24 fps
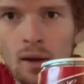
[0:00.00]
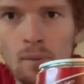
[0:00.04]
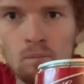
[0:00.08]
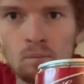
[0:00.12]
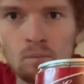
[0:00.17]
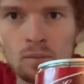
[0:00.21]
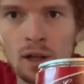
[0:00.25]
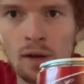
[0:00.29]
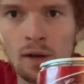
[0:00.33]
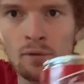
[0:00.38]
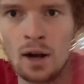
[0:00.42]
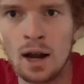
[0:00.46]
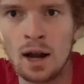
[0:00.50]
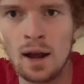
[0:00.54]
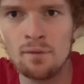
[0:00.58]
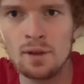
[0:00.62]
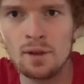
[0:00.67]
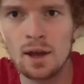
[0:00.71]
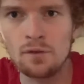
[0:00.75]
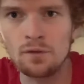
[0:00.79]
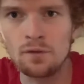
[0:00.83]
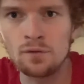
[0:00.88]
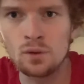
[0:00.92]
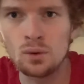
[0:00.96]
You ever have
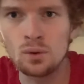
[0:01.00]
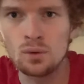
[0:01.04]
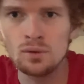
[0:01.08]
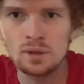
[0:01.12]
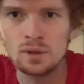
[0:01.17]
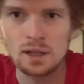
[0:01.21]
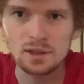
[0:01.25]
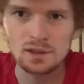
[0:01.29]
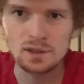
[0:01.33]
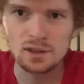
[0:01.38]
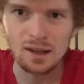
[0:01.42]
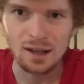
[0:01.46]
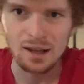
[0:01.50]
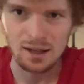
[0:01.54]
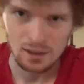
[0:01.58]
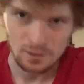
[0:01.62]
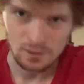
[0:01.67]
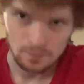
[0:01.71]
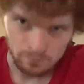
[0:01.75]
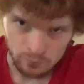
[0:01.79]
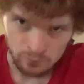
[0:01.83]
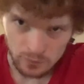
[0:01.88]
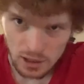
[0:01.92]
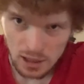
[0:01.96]
that food that's like
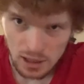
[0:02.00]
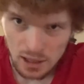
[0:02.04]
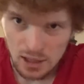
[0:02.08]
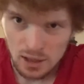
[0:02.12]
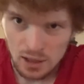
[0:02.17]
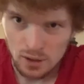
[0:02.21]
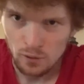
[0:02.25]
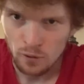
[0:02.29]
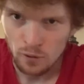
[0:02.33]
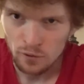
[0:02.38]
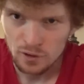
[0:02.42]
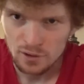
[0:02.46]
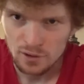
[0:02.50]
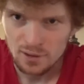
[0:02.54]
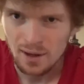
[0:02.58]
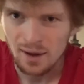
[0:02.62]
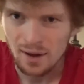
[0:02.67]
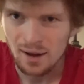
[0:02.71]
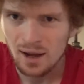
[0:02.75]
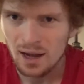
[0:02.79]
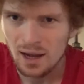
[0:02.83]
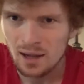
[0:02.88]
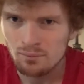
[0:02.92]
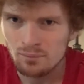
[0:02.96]
you eat it all the
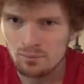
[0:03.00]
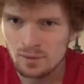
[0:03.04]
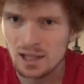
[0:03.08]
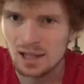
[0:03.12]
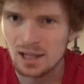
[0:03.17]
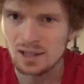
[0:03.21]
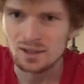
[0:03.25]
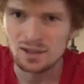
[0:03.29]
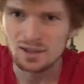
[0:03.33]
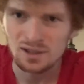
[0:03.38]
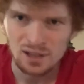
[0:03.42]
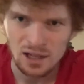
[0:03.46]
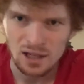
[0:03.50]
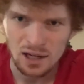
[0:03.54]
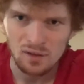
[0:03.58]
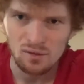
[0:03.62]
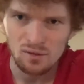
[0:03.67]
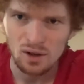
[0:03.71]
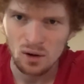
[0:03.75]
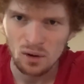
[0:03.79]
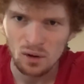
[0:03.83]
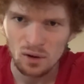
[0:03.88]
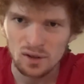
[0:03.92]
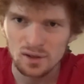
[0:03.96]
time, you get sick of it
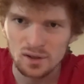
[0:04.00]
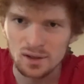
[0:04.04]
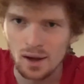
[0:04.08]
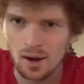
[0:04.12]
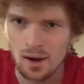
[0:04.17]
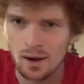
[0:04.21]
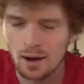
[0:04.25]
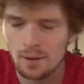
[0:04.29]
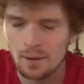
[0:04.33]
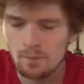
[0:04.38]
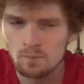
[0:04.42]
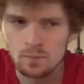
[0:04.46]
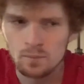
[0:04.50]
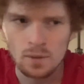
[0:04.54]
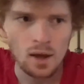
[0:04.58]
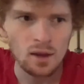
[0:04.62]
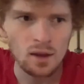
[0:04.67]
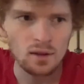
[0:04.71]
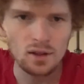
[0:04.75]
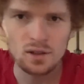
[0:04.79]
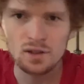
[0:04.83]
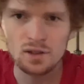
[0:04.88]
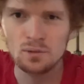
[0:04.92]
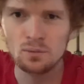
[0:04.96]
all the time?
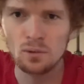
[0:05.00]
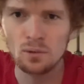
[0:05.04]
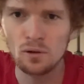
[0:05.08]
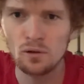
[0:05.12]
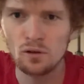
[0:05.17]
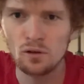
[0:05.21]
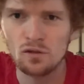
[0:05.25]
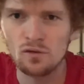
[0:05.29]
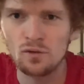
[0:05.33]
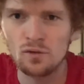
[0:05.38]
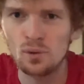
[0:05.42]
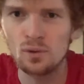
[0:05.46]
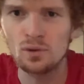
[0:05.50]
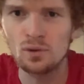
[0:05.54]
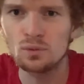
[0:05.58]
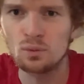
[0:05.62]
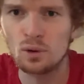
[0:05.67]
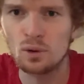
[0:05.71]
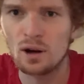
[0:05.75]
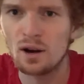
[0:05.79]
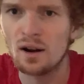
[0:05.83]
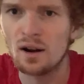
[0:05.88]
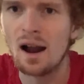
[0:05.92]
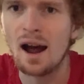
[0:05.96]
This is one of those foods
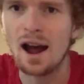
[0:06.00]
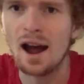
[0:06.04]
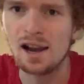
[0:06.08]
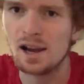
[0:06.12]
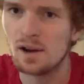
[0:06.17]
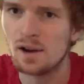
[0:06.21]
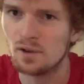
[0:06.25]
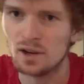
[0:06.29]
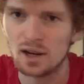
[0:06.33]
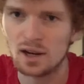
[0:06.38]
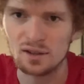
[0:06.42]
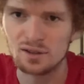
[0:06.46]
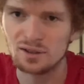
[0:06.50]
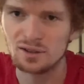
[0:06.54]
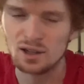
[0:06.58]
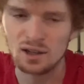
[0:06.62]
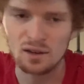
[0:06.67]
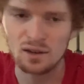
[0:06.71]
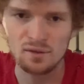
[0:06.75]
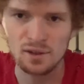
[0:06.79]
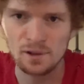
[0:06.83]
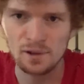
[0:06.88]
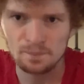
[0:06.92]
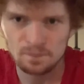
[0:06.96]
where I never get sick
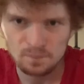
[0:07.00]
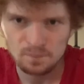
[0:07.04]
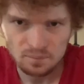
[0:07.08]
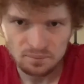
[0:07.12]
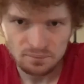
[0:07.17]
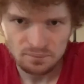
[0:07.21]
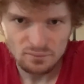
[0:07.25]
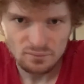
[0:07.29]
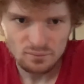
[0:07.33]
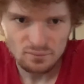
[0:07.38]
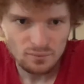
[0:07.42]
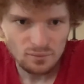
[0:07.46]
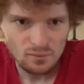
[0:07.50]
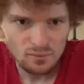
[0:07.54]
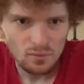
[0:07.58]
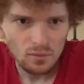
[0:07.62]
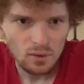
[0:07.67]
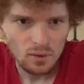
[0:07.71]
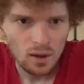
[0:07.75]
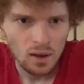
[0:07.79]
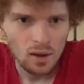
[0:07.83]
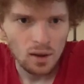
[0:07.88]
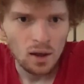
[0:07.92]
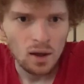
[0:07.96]
of it.
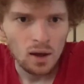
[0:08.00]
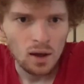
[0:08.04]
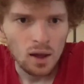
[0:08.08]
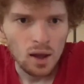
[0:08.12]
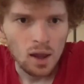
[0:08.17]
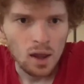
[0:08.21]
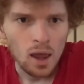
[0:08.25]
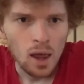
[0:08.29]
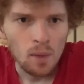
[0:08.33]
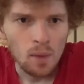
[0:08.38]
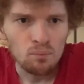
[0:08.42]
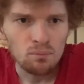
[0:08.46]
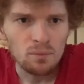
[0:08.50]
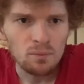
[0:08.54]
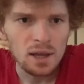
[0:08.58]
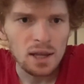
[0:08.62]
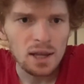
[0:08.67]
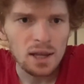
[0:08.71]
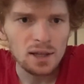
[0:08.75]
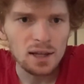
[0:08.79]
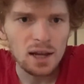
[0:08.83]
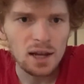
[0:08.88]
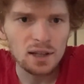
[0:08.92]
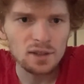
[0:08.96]
Me
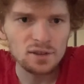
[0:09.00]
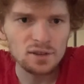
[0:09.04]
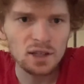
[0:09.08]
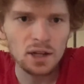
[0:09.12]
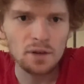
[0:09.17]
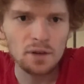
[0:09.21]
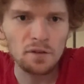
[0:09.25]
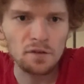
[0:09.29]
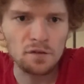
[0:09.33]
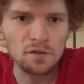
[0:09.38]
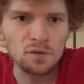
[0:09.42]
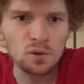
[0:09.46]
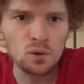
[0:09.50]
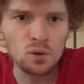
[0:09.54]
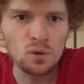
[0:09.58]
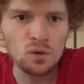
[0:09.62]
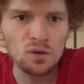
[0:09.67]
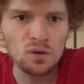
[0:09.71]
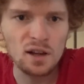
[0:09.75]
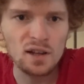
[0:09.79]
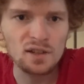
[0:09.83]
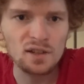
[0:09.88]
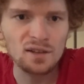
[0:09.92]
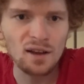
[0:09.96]
getting sick of a food
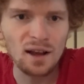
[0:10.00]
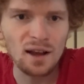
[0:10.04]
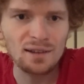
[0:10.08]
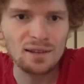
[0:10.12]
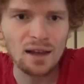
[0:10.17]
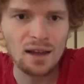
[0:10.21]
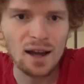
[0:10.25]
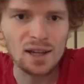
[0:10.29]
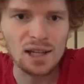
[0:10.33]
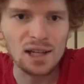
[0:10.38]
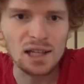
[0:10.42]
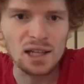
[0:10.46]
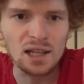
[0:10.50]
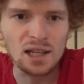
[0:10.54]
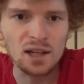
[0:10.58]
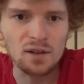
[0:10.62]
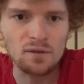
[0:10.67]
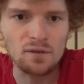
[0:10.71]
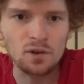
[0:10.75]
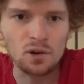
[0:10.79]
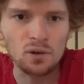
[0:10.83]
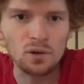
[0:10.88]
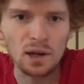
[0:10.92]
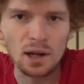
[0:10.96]
is like not eating it
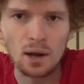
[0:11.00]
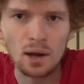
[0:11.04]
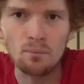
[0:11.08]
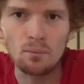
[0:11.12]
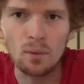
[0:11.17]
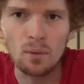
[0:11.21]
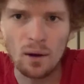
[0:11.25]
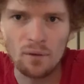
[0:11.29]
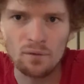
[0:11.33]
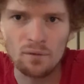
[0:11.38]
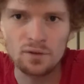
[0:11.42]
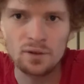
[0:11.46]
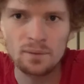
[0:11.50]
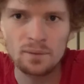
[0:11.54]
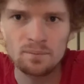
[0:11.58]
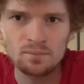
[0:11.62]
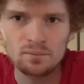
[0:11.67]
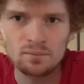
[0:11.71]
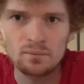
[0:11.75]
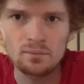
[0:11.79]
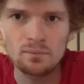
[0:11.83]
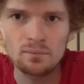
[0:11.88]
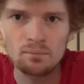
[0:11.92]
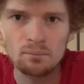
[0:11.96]
for like a month
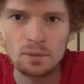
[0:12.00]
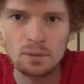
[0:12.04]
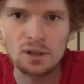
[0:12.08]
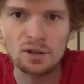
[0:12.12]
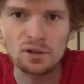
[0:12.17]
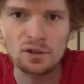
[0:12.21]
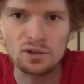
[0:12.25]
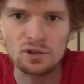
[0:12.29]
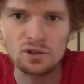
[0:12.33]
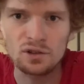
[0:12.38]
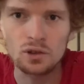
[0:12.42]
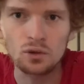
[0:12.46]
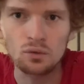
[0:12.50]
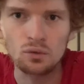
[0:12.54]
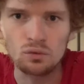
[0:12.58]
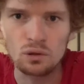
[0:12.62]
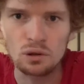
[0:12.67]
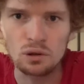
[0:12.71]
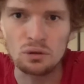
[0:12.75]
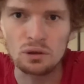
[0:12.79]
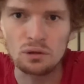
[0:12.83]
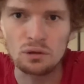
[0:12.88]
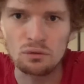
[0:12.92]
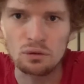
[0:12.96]
because you're
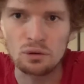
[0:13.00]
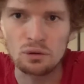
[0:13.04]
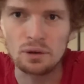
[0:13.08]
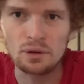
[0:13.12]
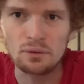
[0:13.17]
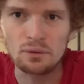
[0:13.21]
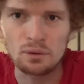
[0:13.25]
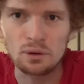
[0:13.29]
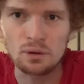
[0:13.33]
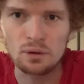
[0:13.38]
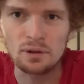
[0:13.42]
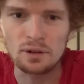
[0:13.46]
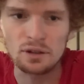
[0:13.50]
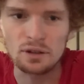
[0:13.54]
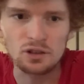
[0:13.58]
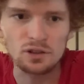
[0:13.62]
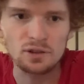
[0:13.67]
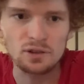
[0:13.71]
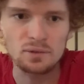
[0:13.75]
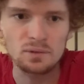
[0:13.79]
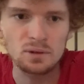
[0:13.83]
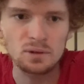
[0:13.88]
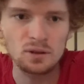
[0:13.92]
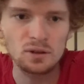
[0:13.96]
really just
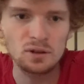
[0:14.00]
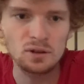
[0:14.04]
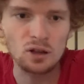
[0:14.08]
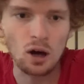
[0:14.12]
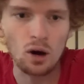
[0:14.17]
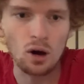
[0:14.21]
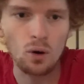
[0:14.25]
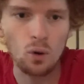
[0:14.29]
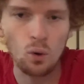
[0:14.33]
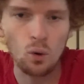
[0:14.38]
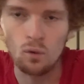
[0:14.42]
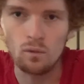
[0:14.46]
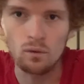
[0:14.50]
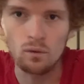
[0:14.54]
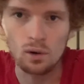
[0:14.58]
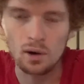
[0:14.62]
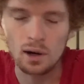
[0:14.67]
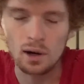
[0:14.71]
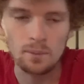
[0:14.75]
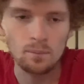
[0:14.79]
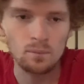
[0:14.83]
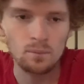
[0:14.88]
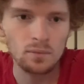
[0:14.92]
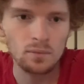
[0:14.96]
over it.